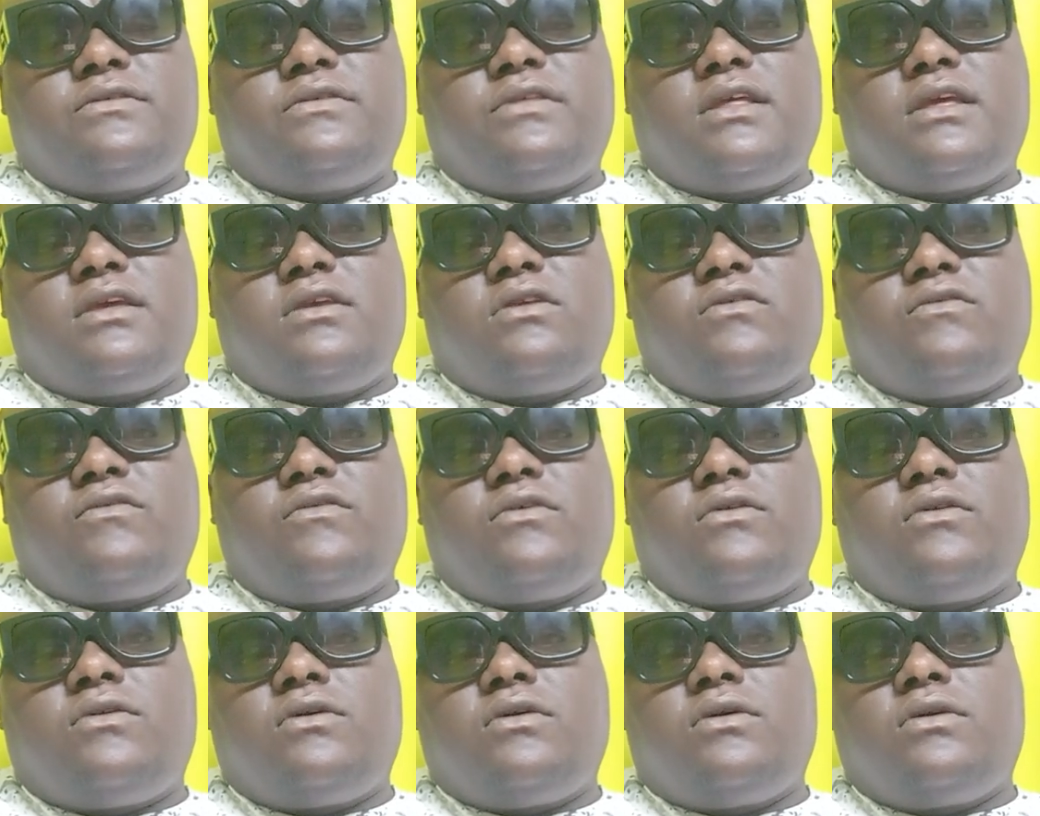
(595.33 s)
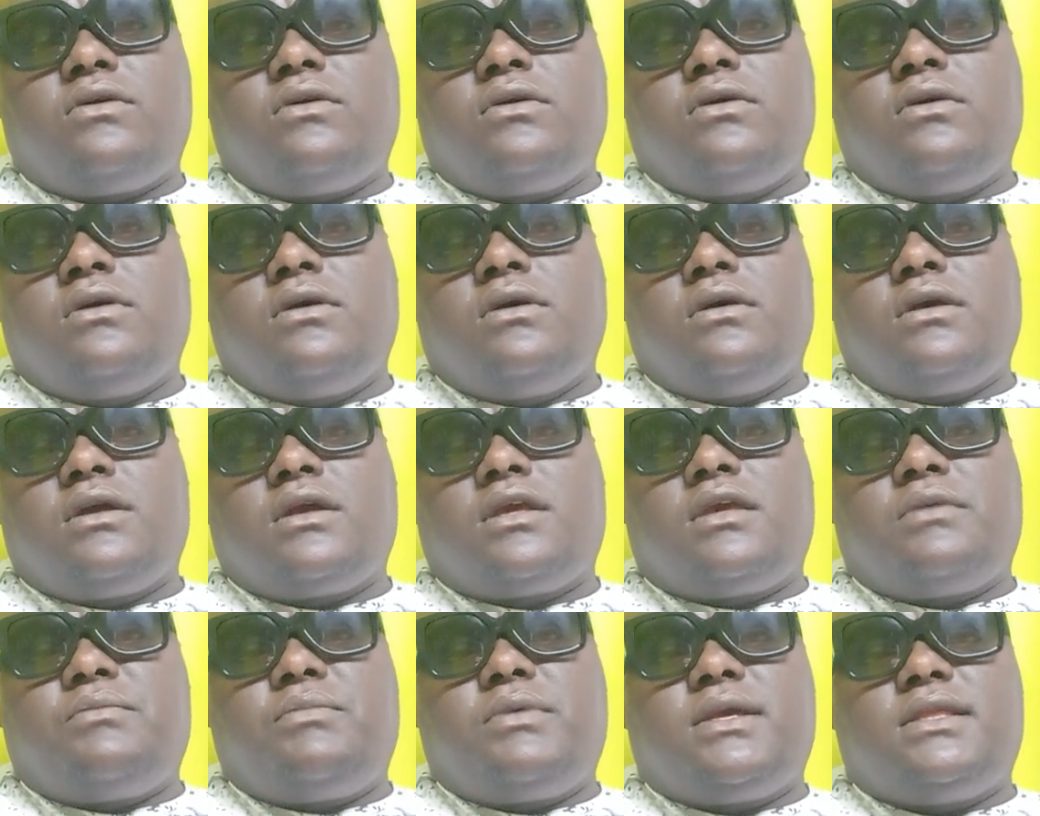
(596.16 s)
Thank you for
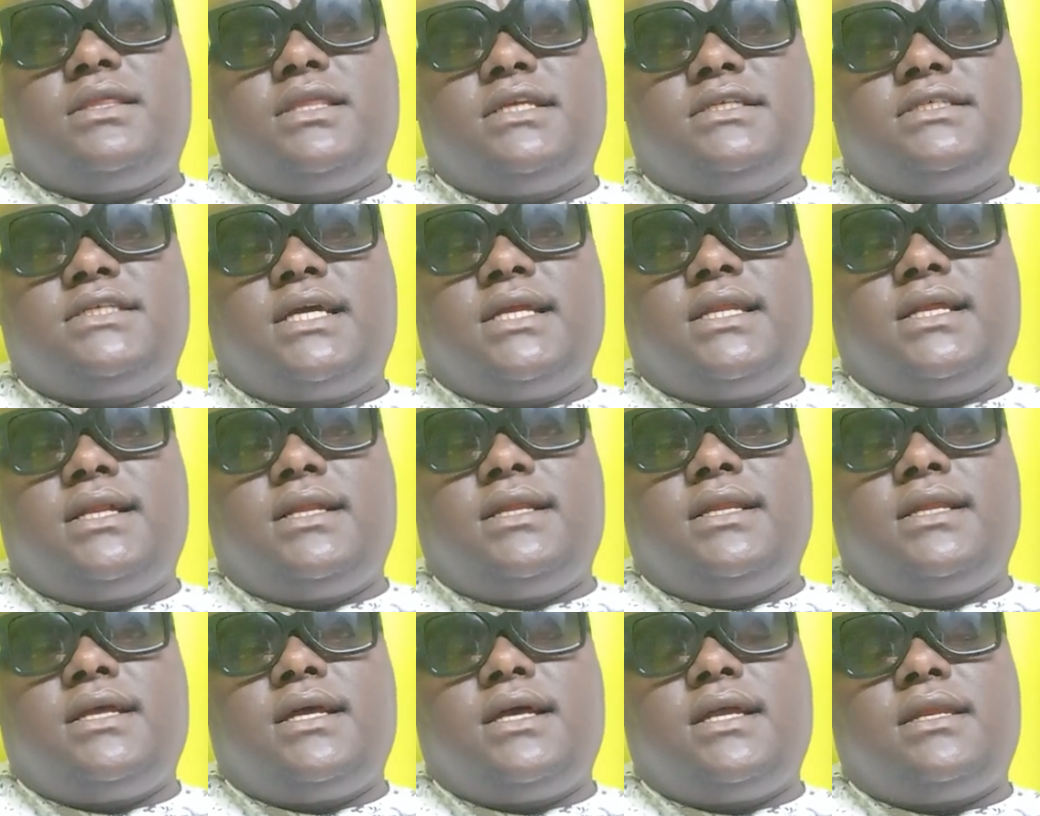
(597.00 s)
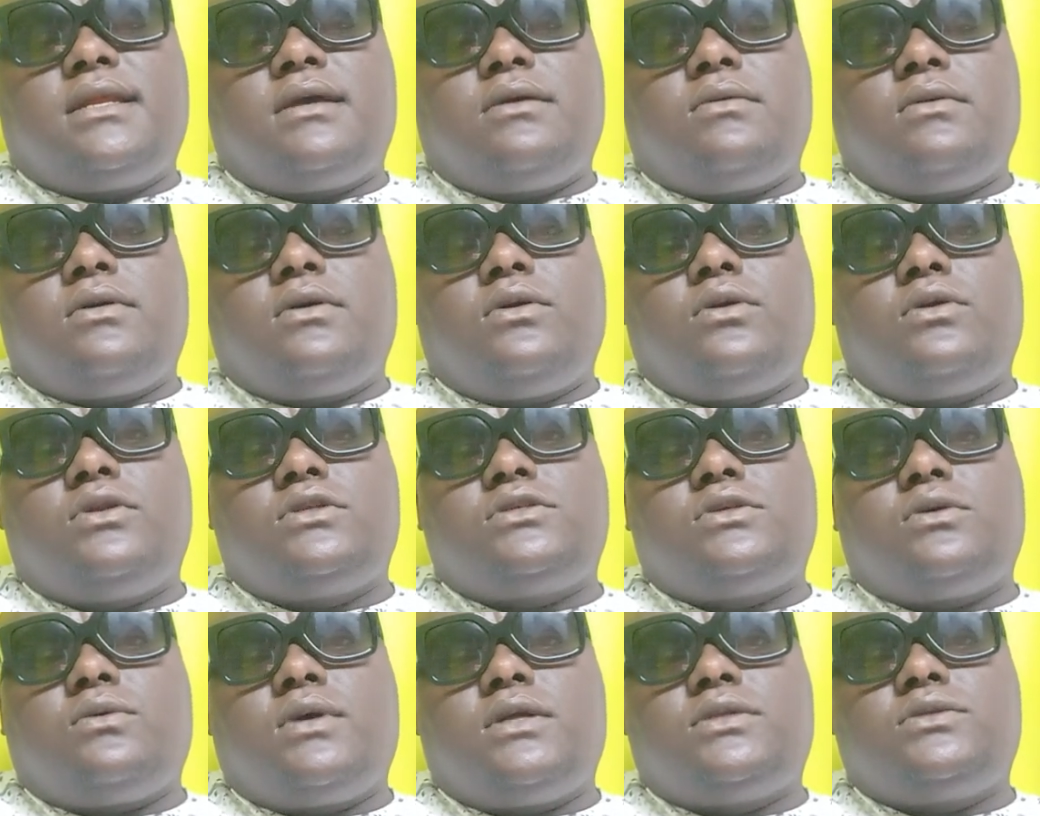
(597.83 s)
keeping the channel and I
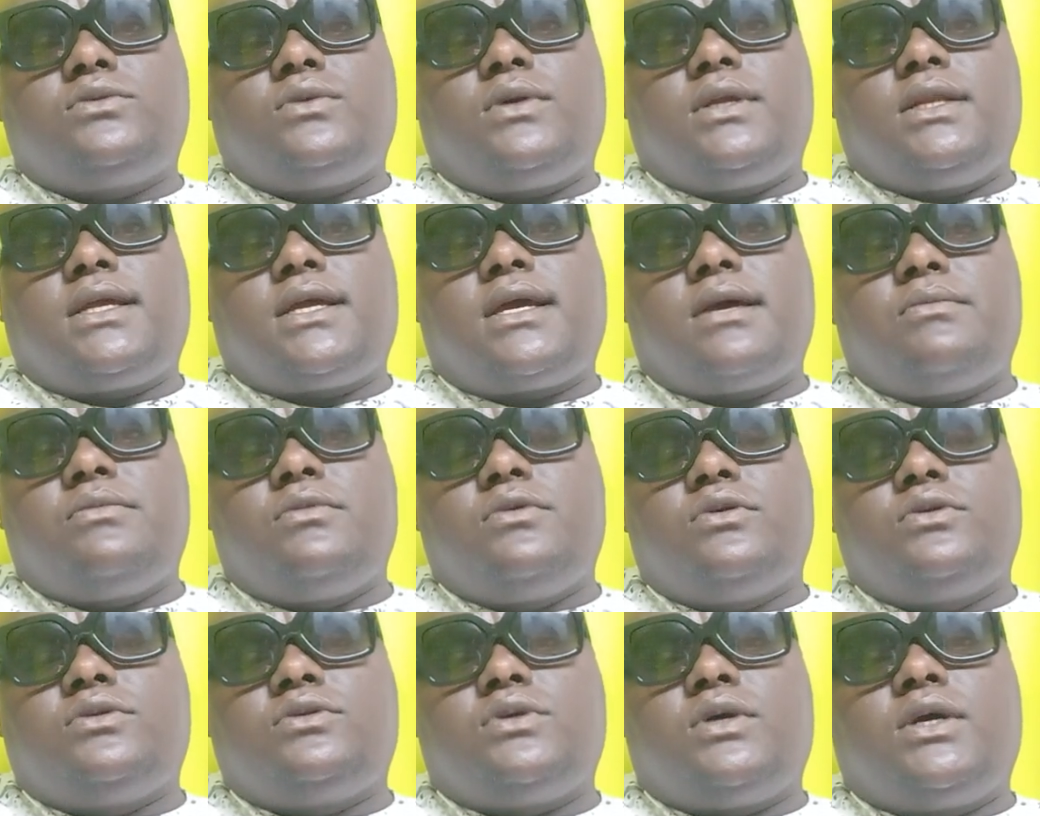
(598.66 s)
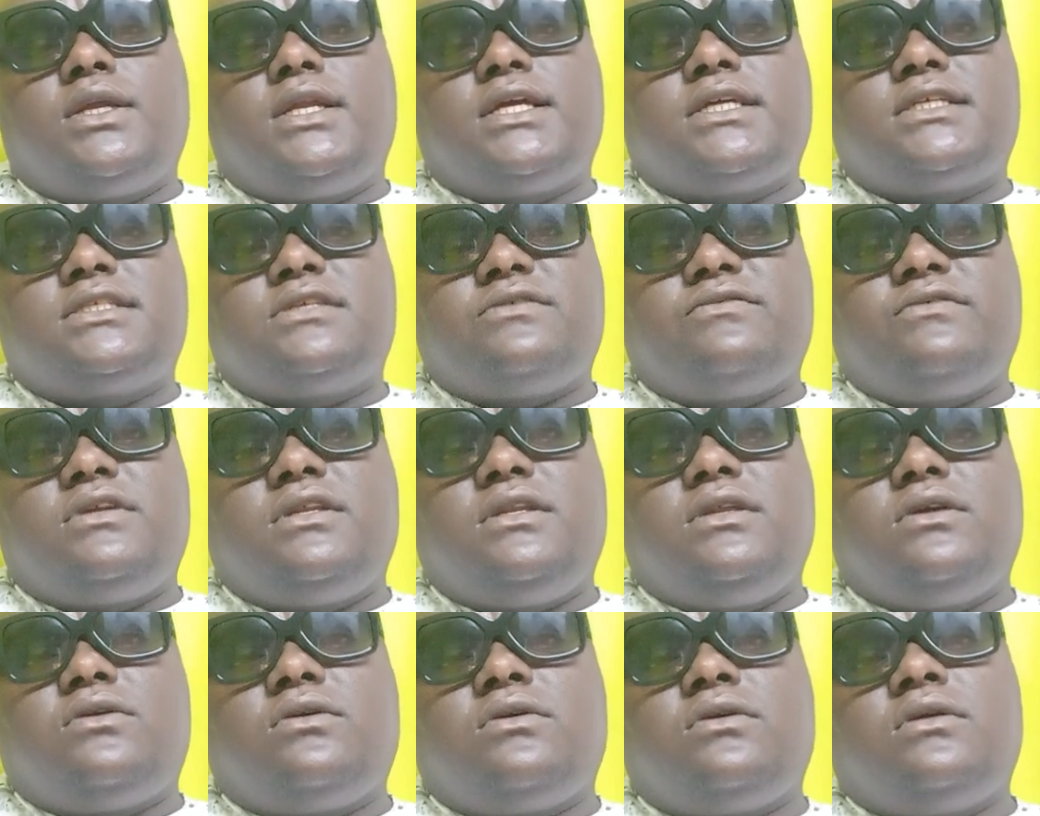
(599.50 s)
also want to welcome you to our next
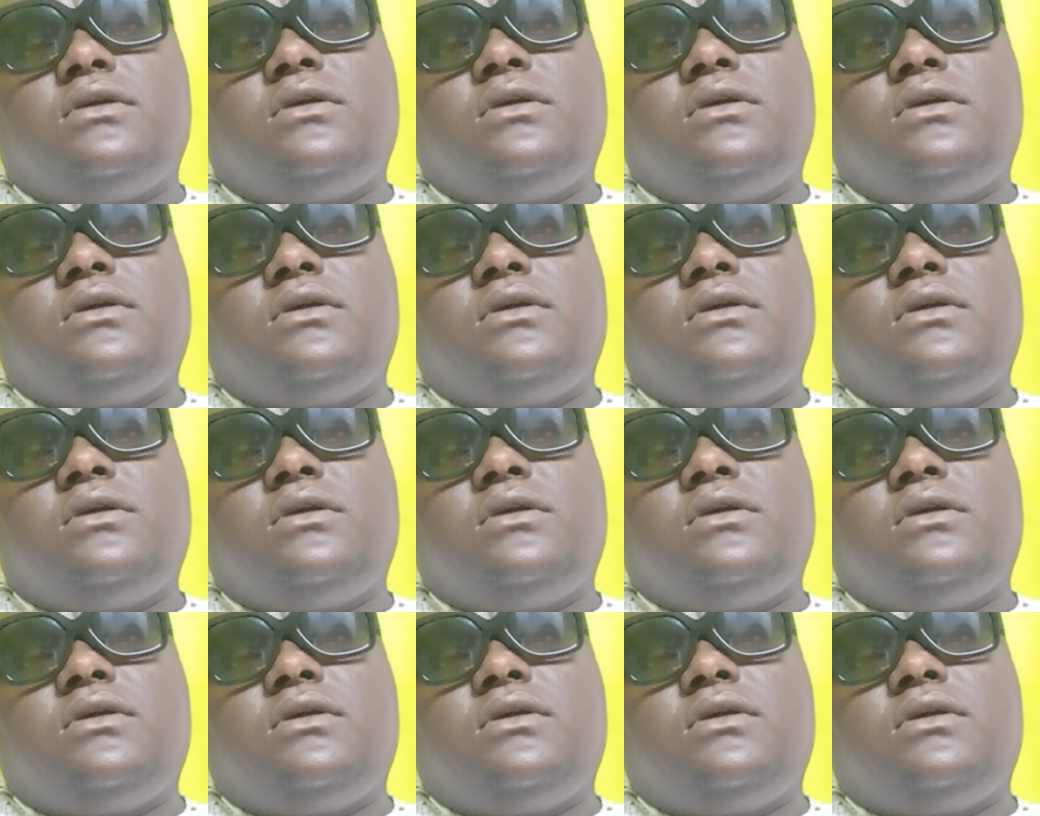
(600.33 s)
video.